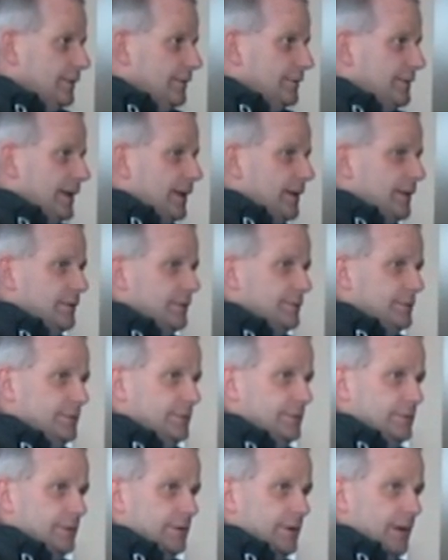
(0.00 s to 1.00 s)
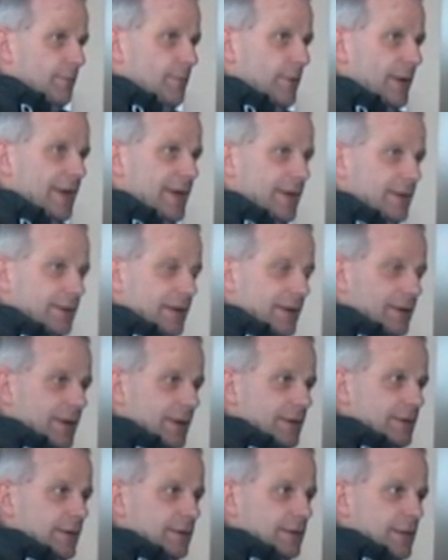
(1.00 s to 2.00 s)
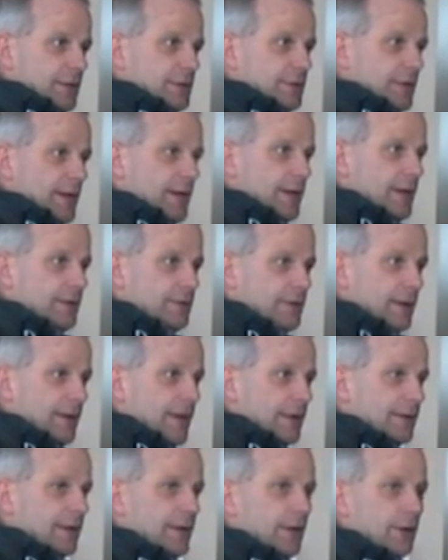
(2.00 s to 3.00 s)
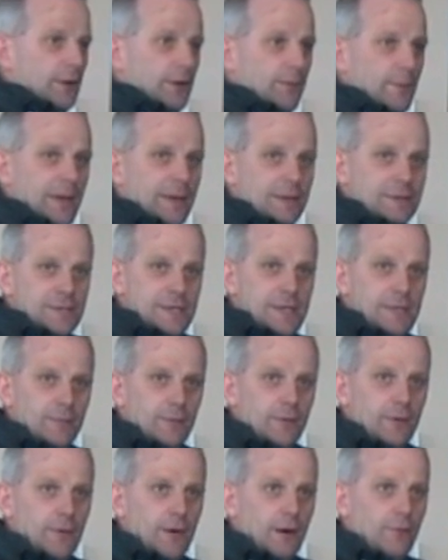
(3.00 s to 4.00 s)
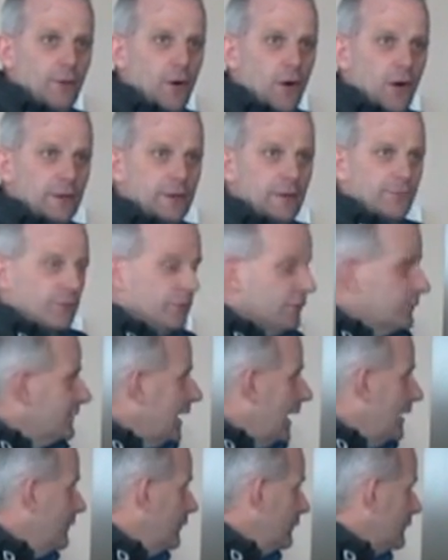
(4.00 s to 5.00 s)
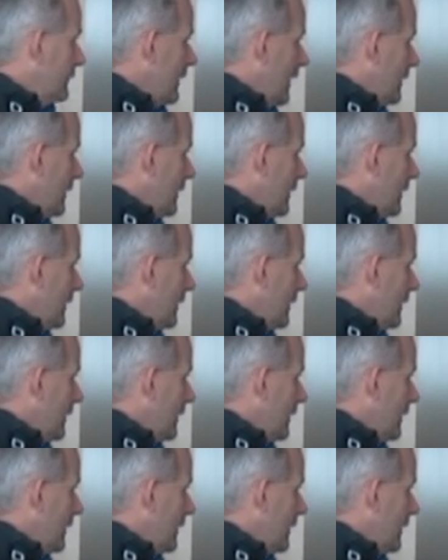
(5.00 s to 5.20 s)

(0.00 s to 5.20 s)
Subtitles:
they get together and they make a team of all different standards and